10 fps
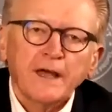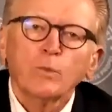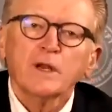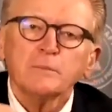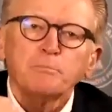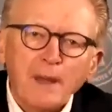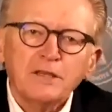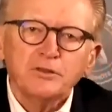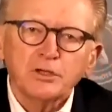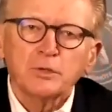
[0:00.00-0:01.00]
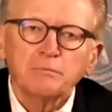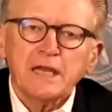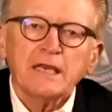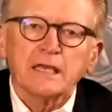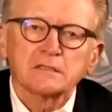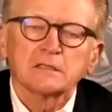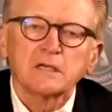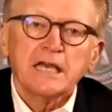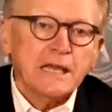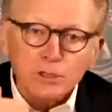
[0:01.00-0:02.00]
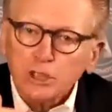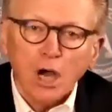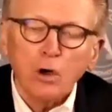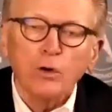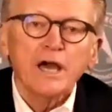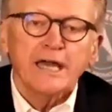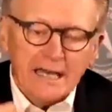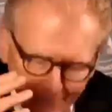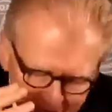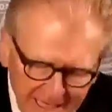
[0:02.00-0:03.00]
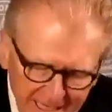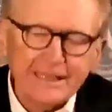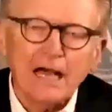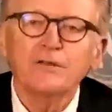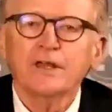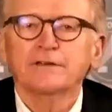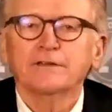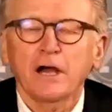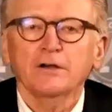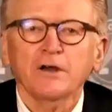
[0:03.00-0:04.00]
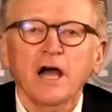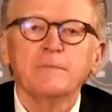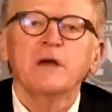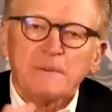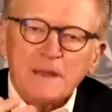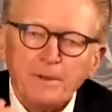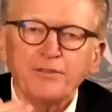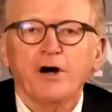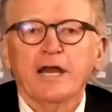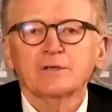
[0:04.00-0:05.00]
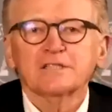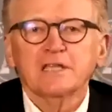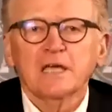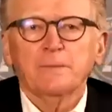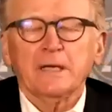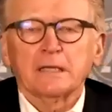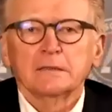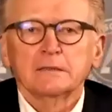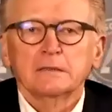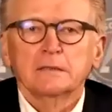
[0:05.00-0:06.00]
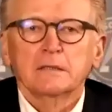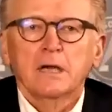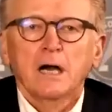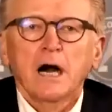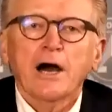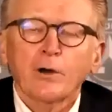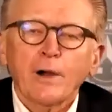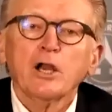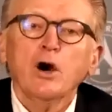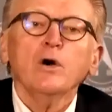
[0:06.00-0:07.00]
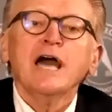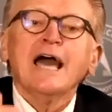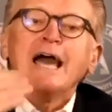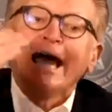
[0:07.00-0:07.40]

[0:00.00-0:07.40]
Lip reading: And what did Ben do in meetings? He would go. He'd have his head down the entire time. People thought he was sleeping. How do I know?